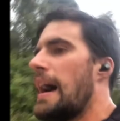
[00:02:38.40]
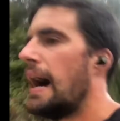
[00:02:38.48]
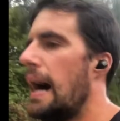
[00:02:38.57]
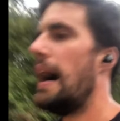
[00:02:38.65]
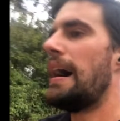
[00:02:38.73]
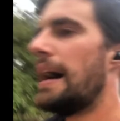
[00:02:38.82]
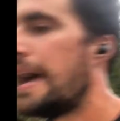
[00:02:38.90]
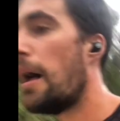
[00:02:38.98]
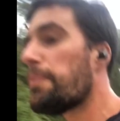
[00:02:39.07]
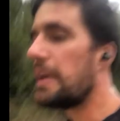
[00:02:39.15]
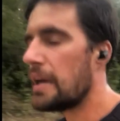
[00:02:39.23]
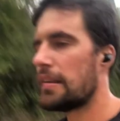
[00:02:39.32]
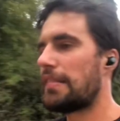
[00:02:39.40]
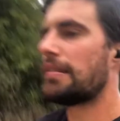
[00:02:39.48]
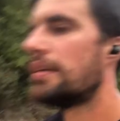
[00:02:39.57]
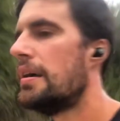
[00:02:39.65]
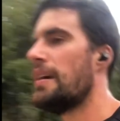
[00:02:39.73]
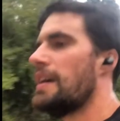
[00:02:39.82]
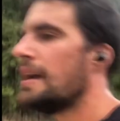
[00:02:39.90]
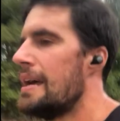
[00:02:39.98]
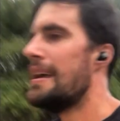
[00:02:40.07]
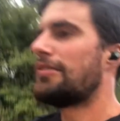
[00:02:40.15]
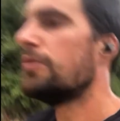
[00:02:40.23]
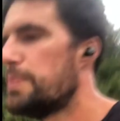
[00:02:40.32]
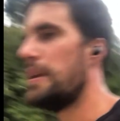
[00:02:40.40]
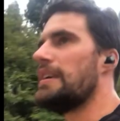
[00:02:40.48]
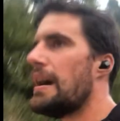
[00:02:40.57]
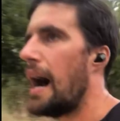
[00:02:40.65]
uh, helping us to be